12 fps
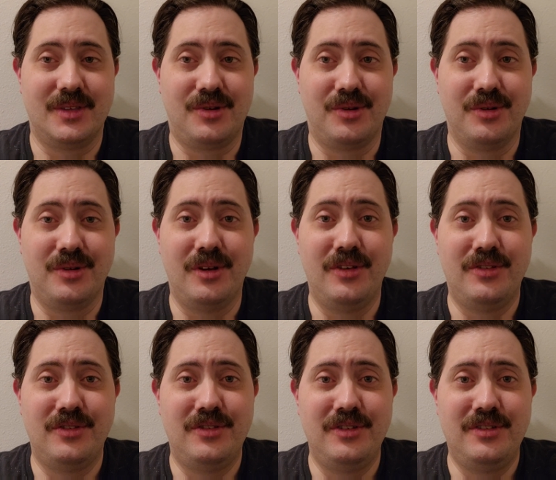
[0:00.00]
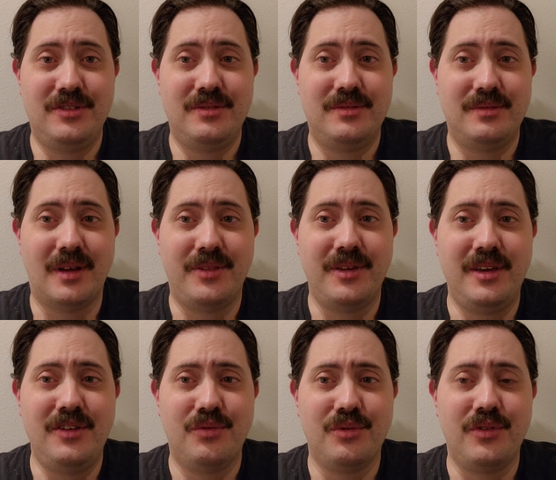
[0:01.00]
Kirk Cousins, I think
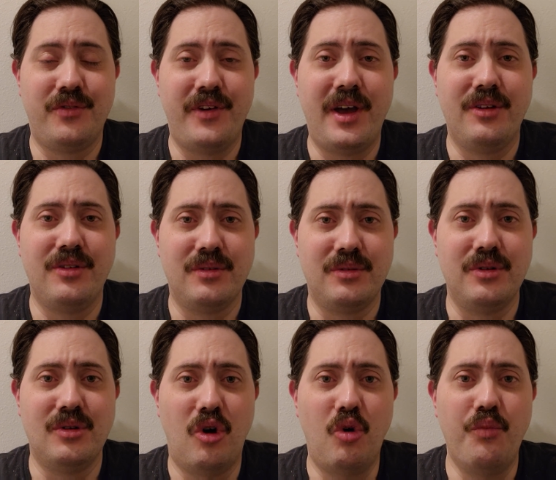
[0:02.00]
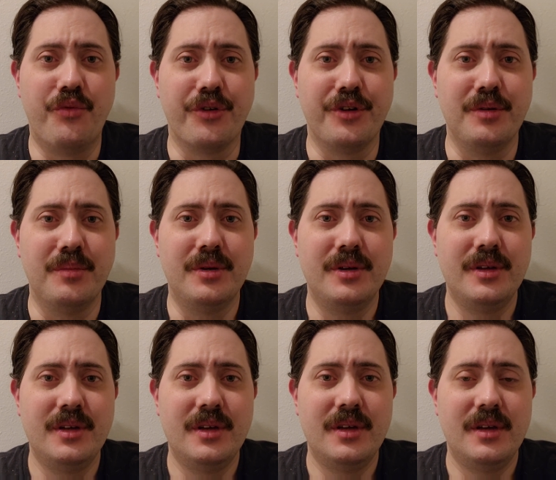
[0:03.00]
he's really found a good home for him.
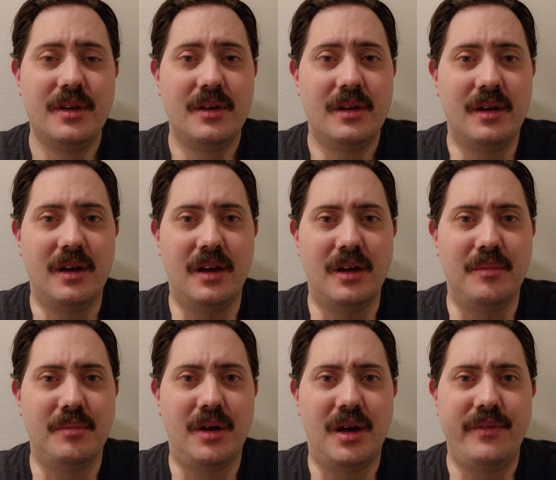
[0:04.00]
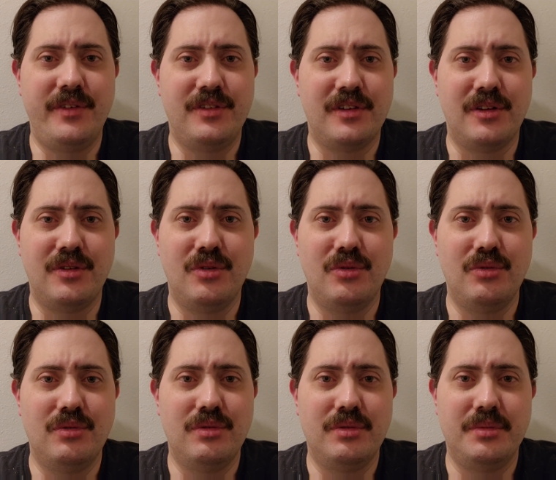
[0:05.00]
Obviously, I
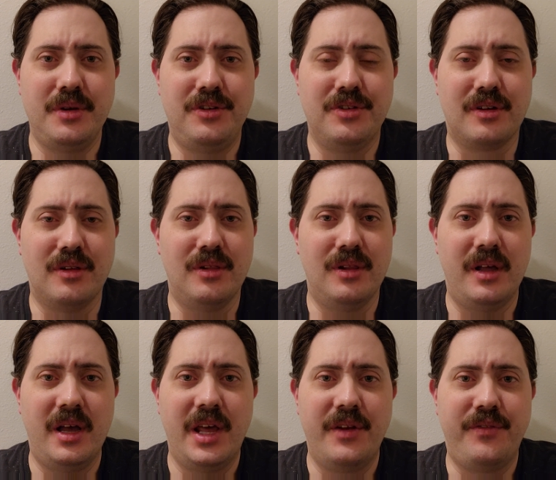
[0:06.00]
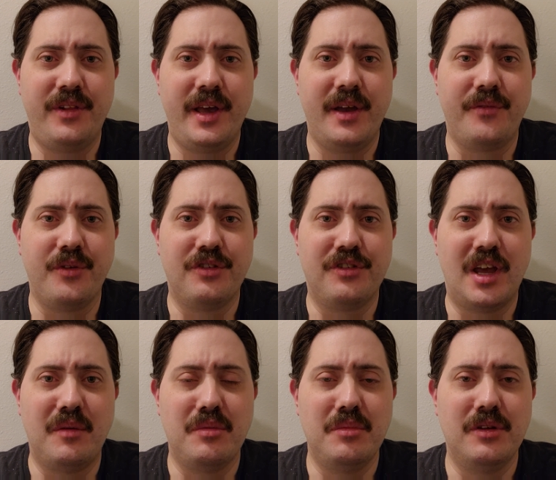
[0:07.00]
know he took a lot of flack for his
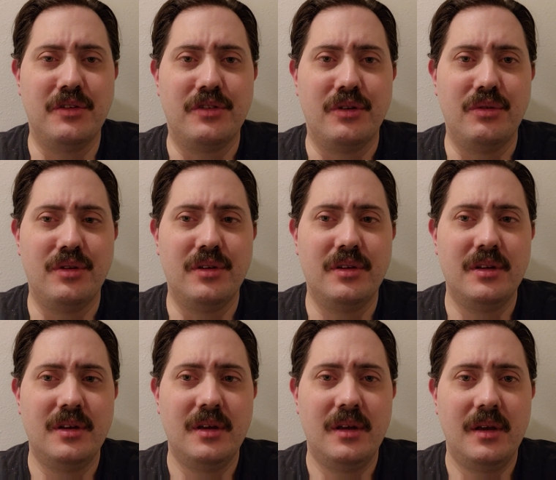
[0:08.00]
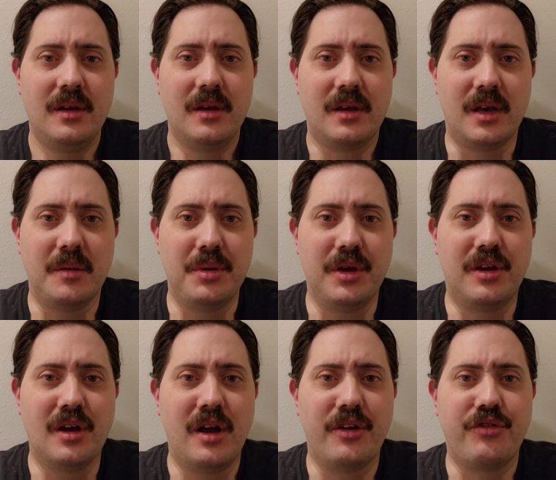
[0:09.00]
time in Minnesota. Got a big
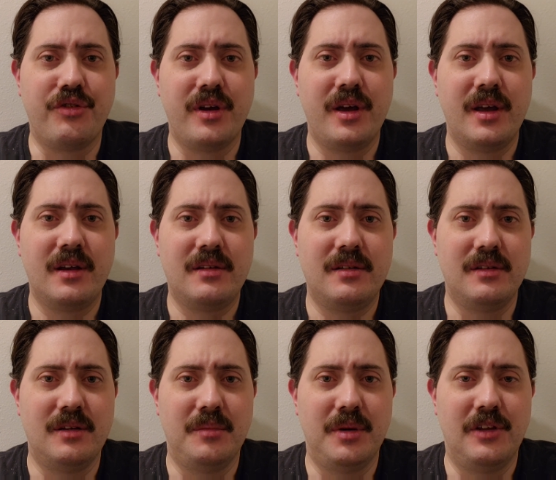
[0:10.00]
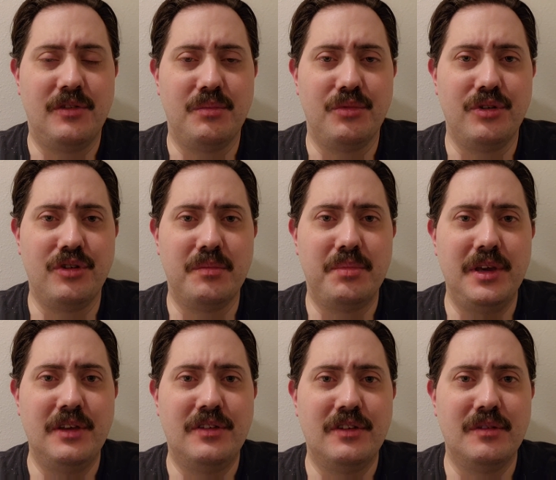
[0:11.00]
contract, had some really good
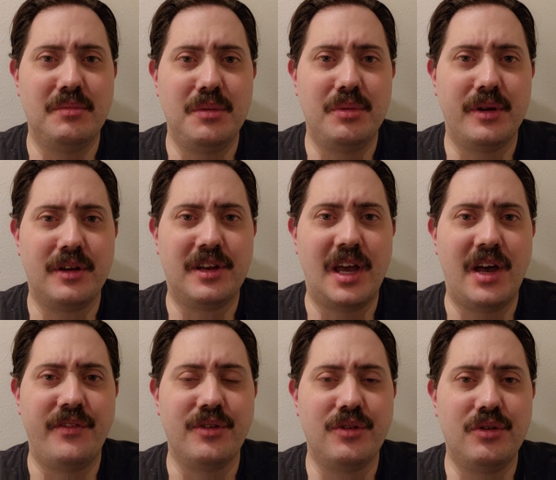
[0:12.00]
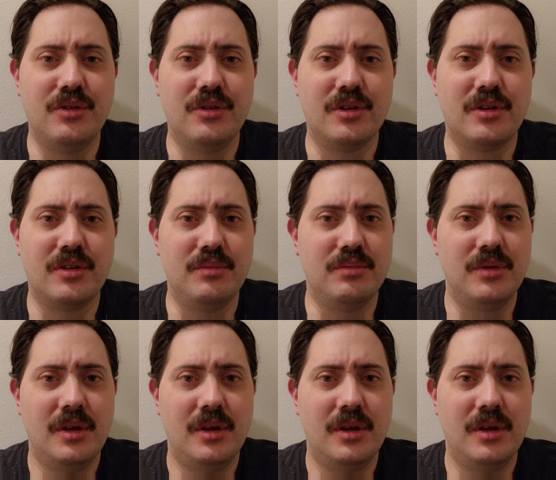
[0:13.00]
pieces, and people like Dalvin Cook and